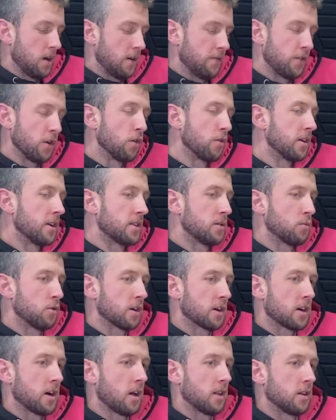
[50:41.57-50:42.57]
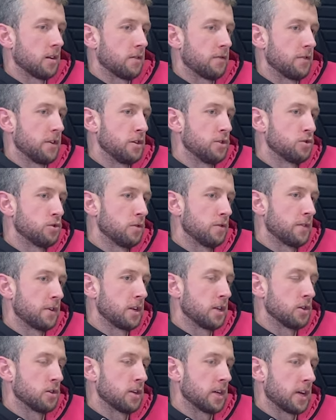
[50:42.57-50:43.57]
And have you already? What color of Range Rover are
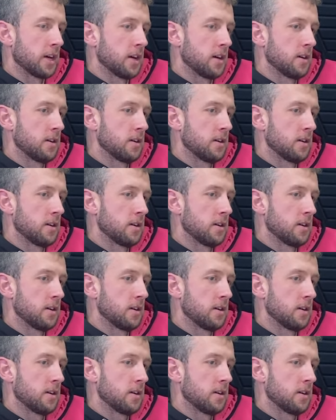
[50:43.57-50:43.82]
you going to get?